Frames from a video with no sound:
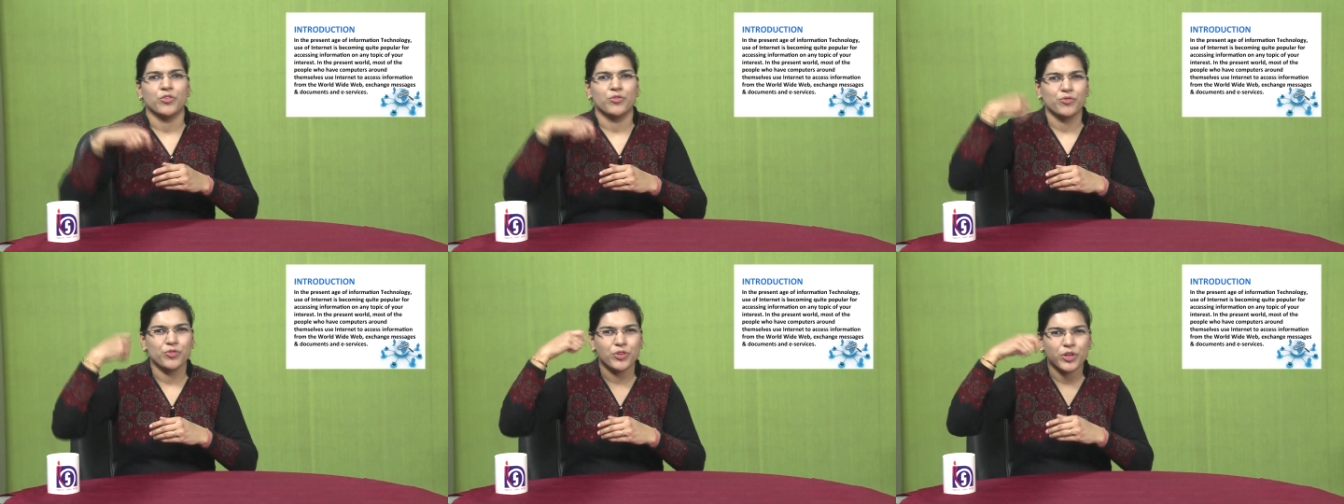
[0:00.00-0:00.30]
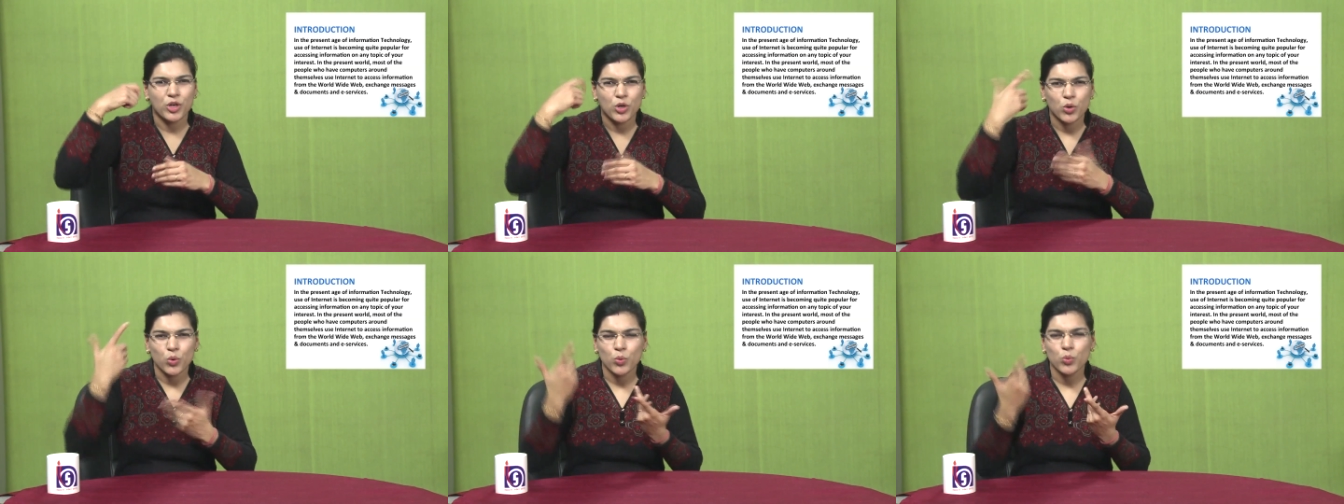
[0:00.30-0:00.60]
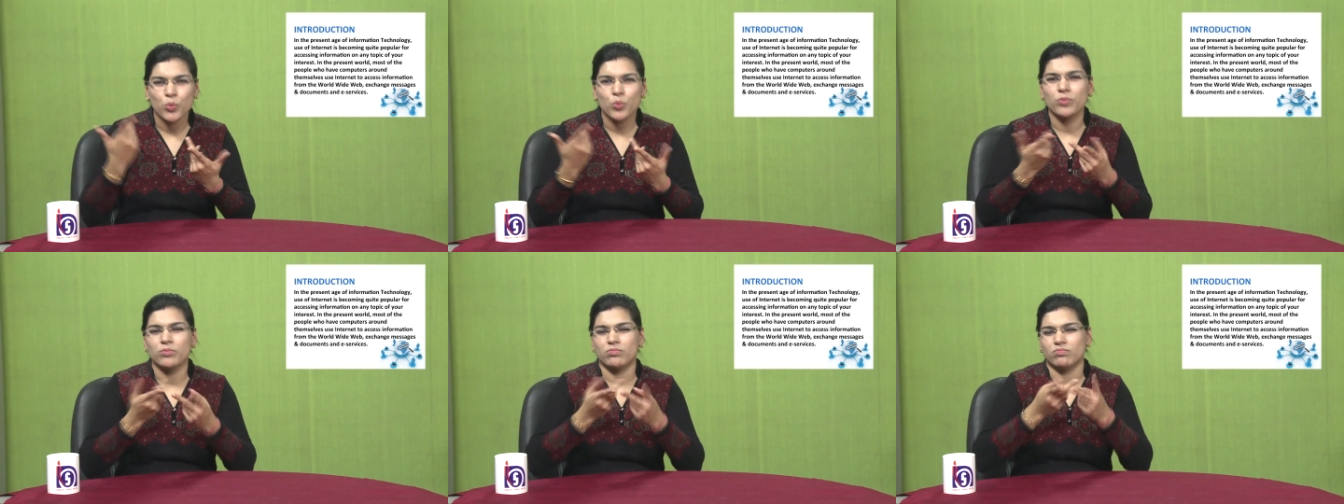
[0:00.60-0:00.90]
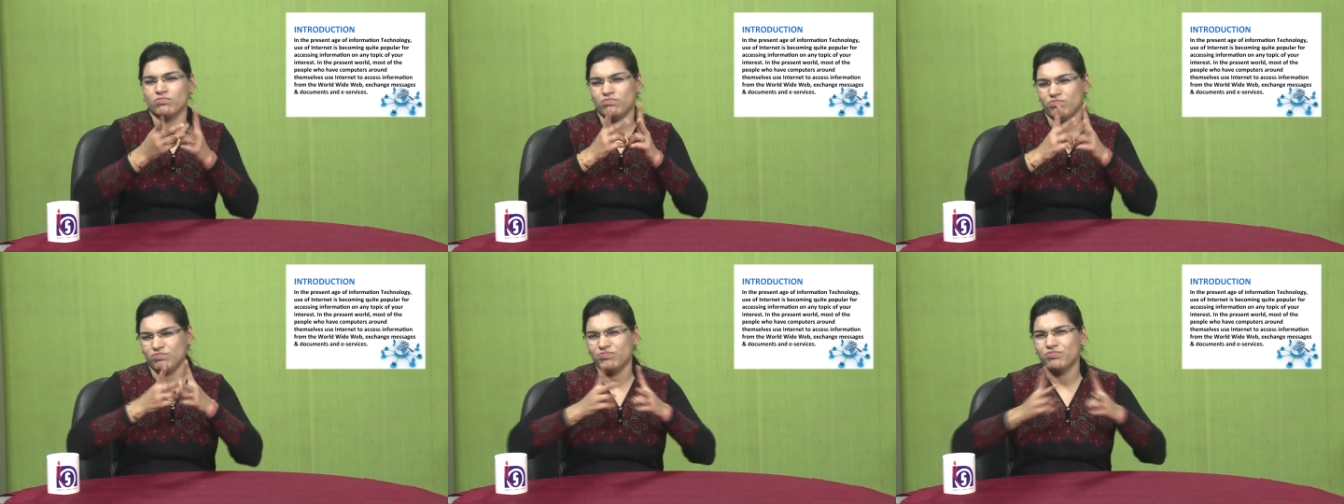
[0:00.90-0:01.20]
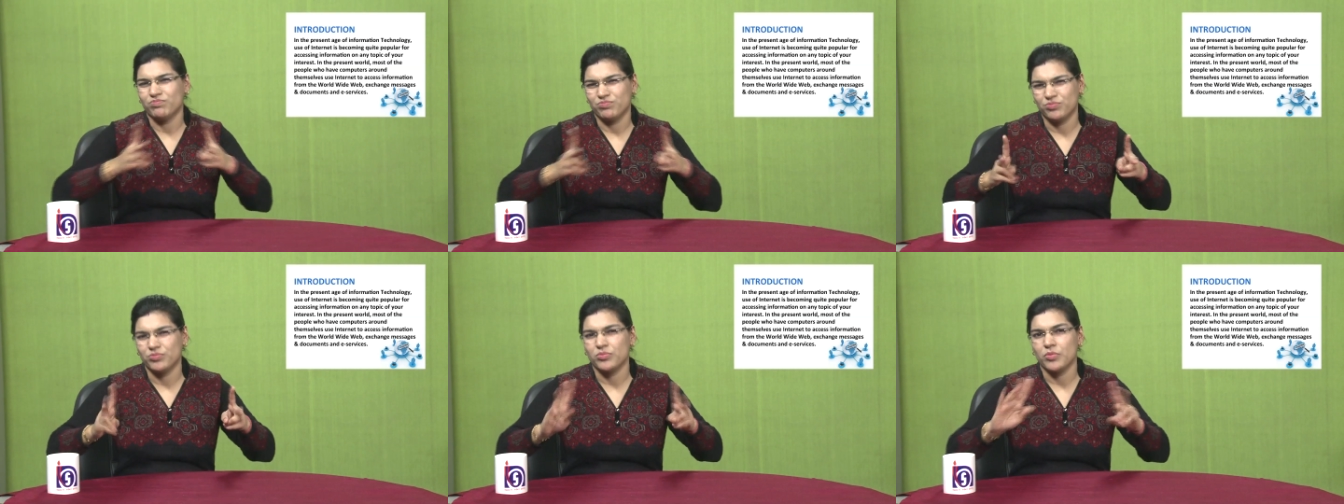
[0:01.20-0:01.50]
exchange
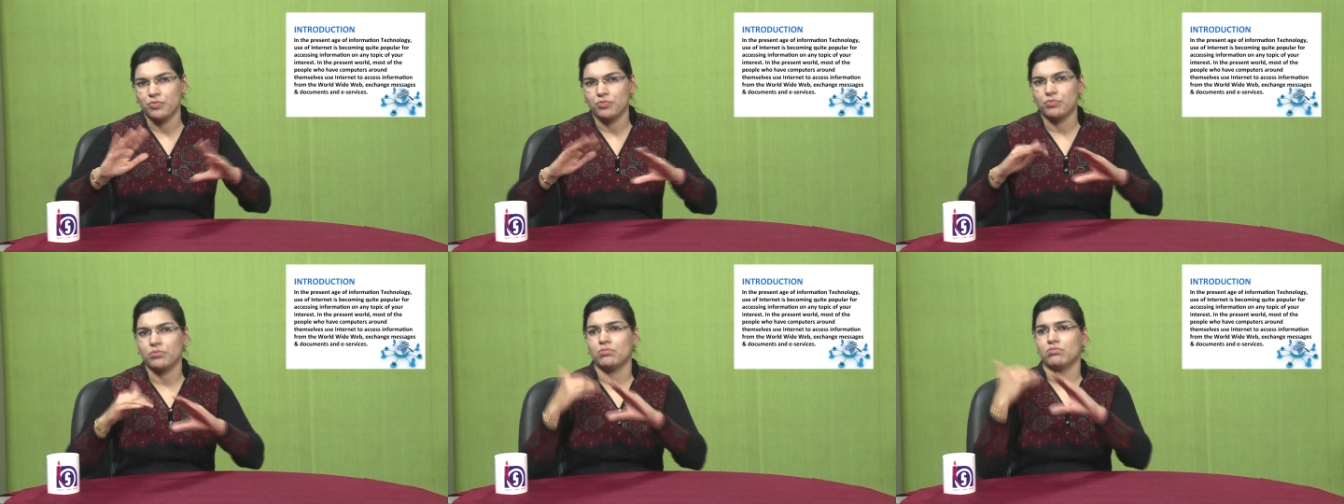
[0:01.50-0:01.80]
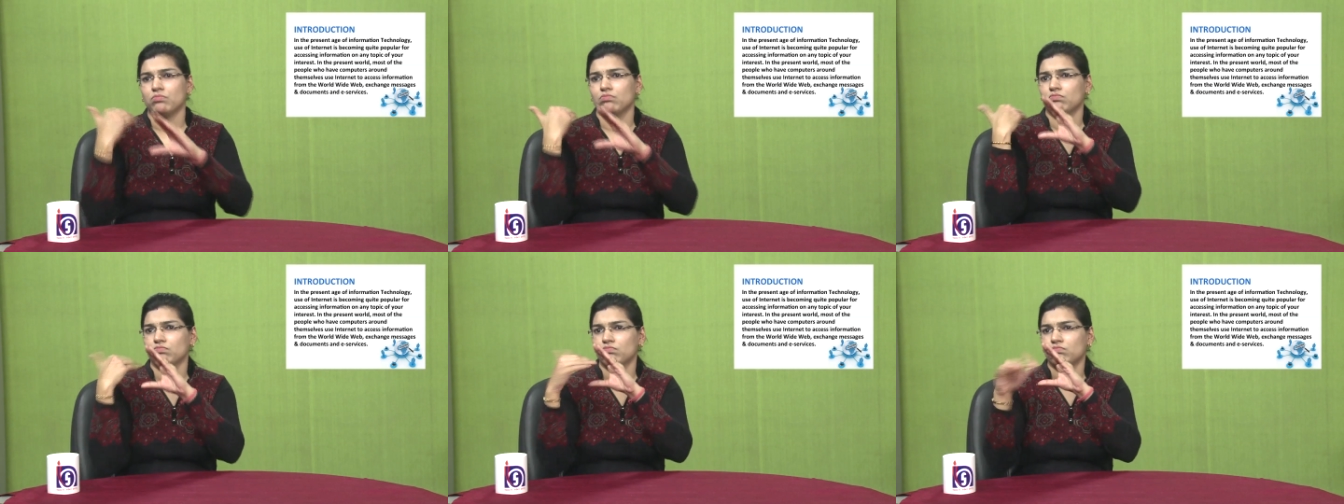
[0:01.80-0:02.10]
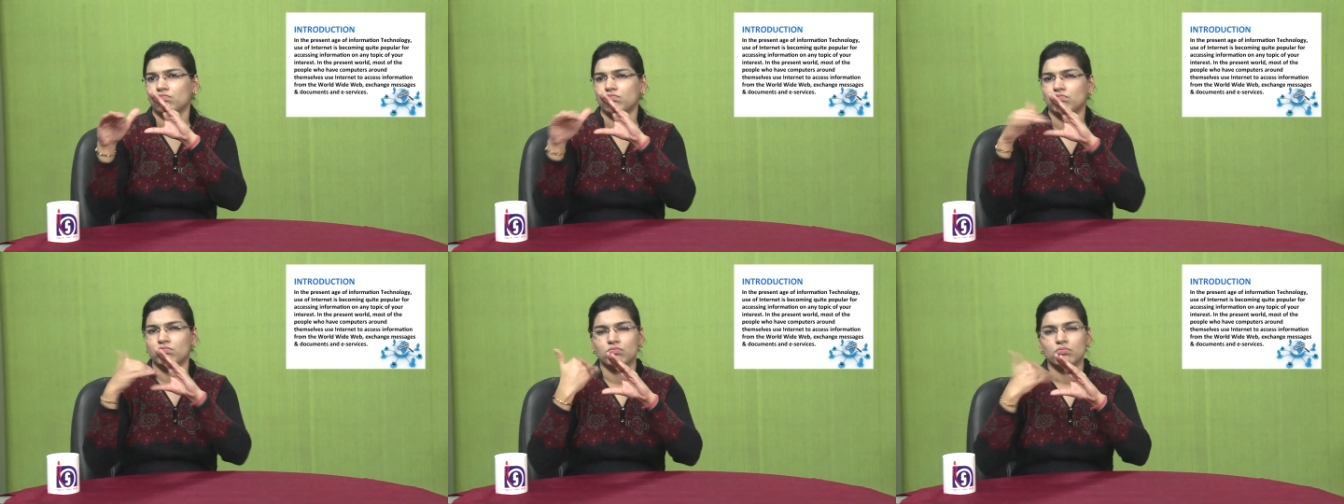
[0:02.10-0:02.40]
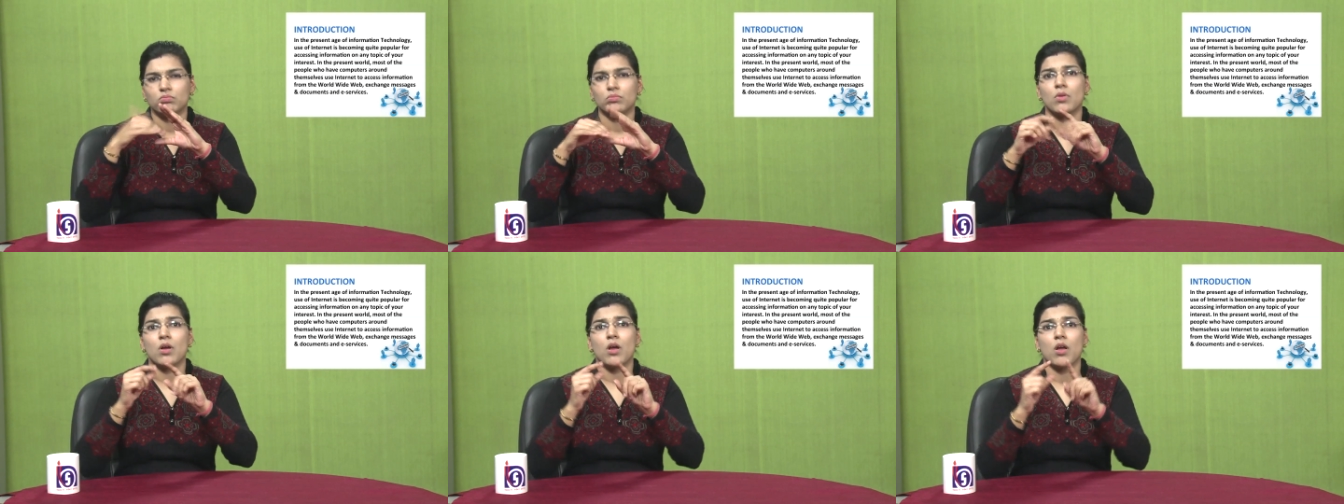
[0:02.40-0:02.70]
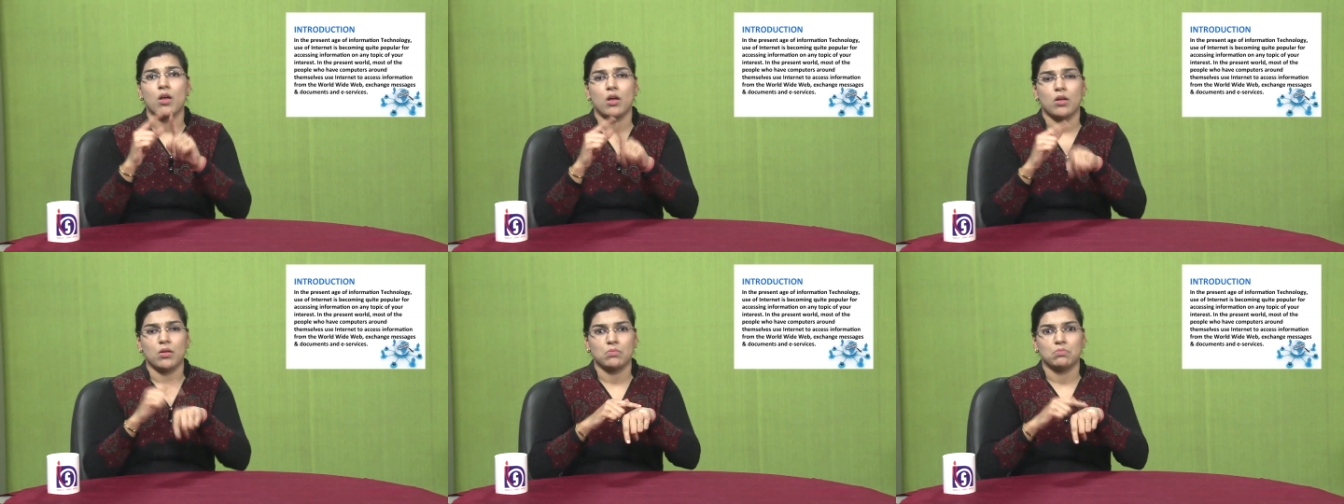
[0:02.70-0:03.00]
messages, documents,
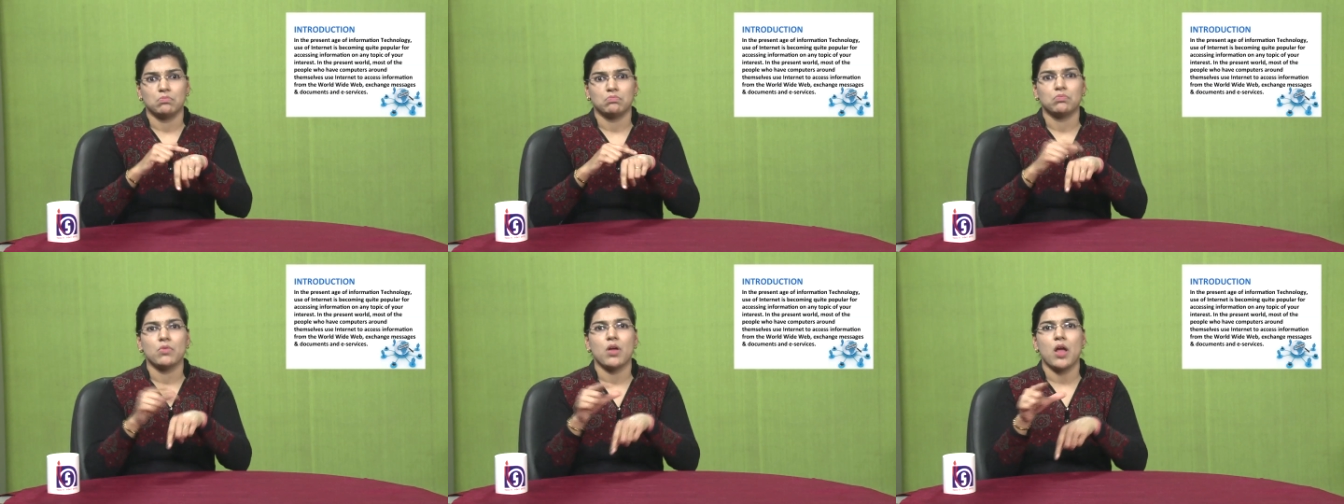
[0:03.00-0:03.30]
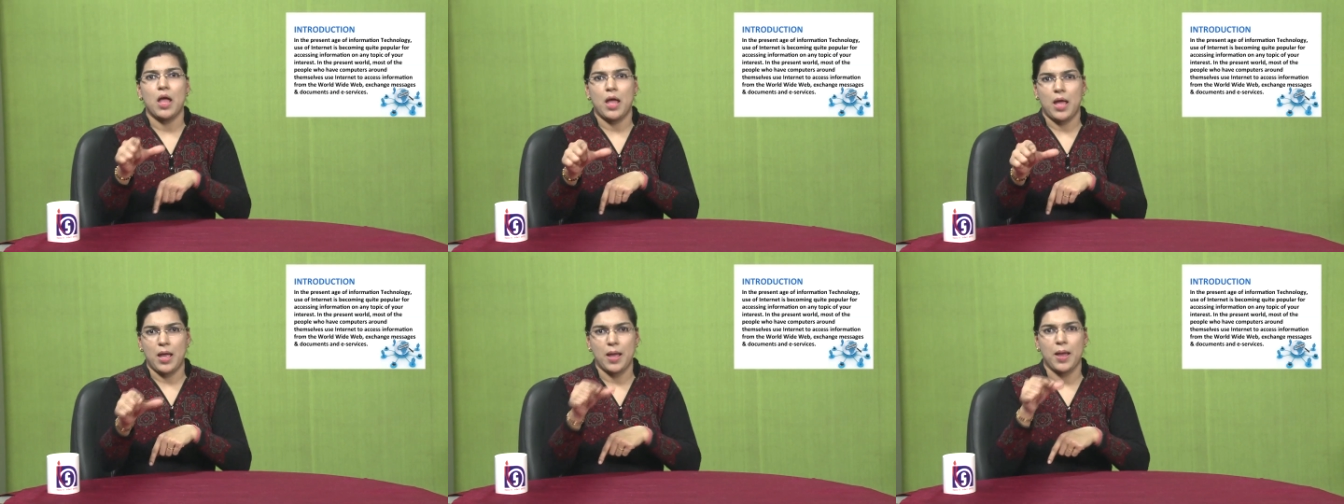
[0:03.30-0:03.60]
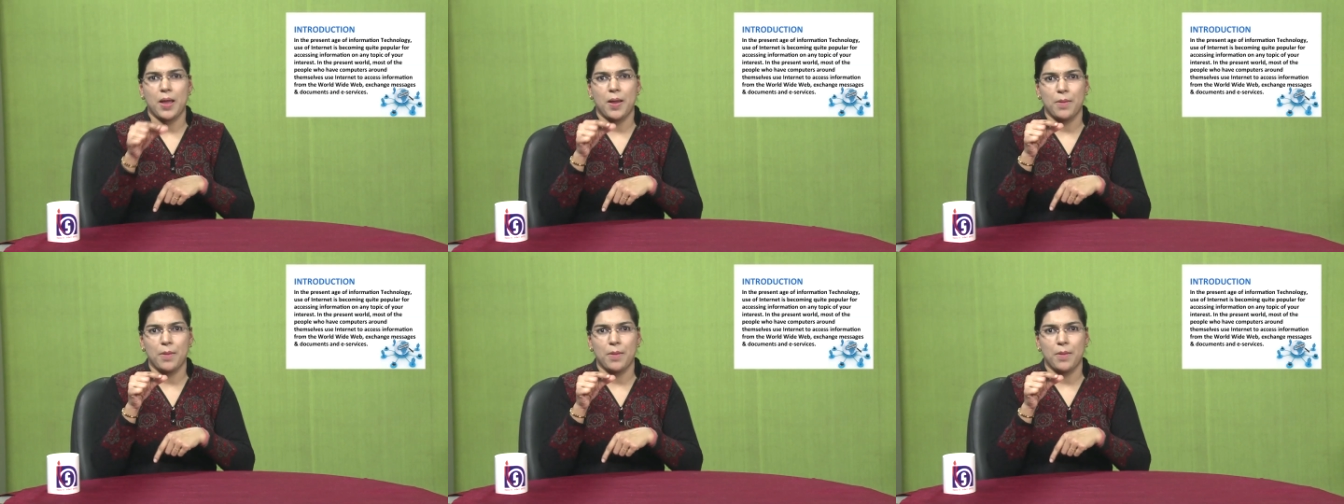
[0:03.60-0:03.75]
e-services